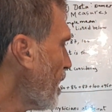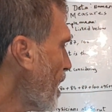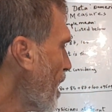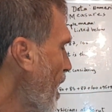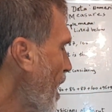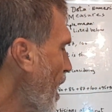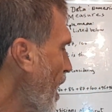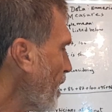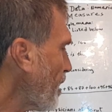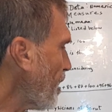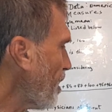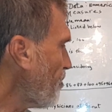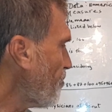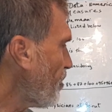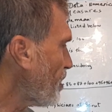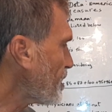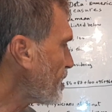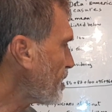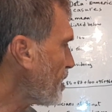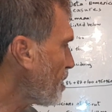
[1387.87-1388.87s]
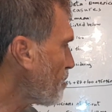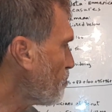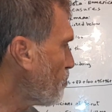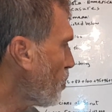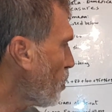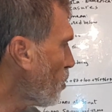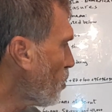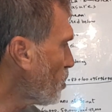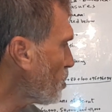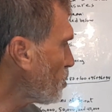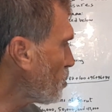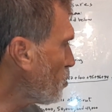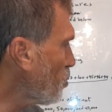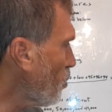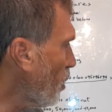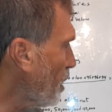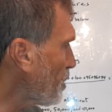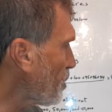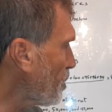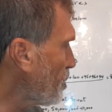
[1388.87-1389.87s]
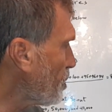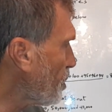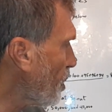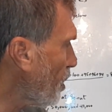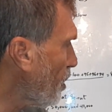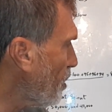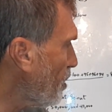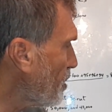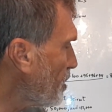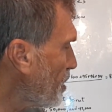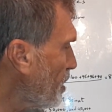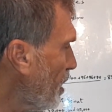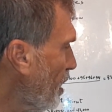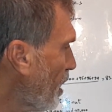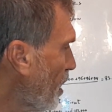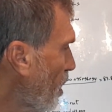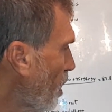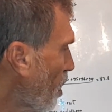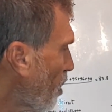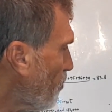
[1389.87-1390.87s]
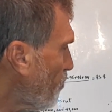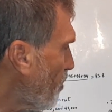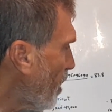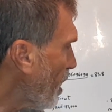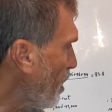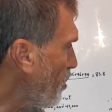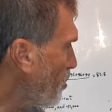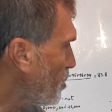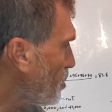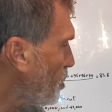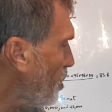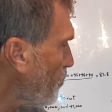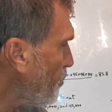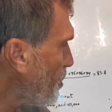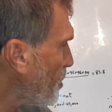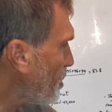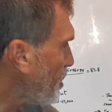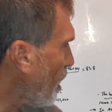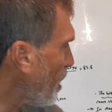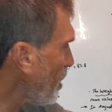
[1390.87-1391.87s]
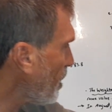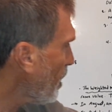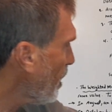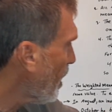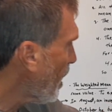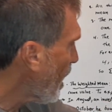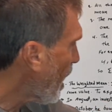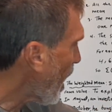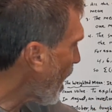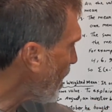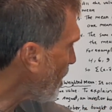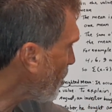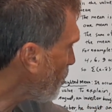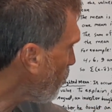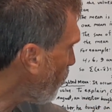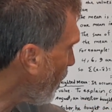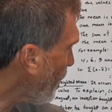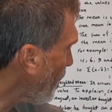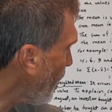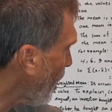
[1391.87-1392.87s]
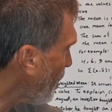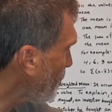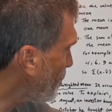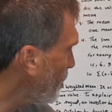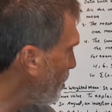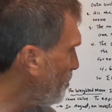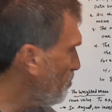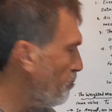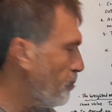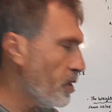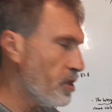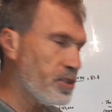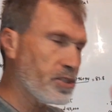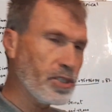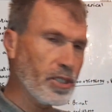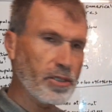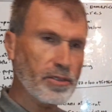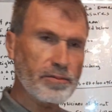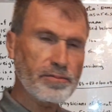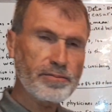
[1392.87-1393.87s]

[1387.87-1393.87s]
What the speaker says: an investor bought 200 shares of Microsoft stock at 100 per share.